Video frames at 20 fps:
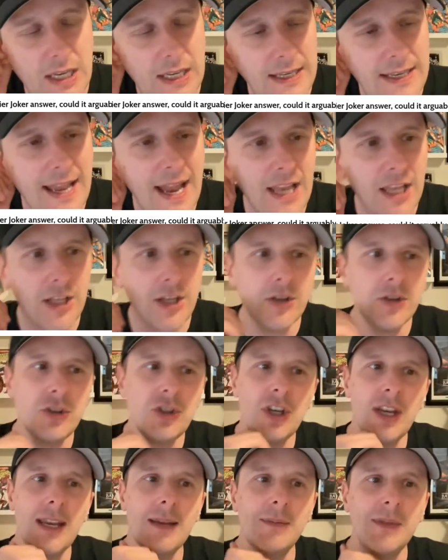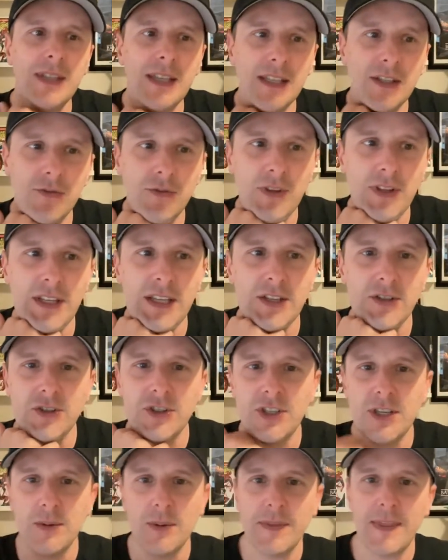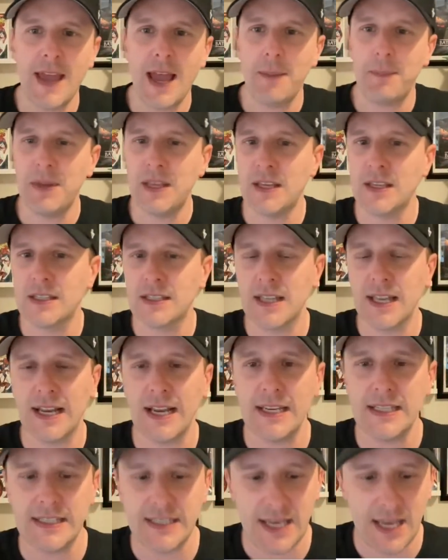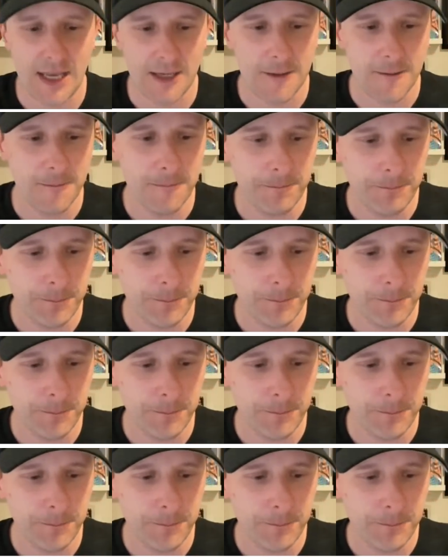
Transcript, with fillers: Yeah, you know, James, it's really interesting with that because, like I said,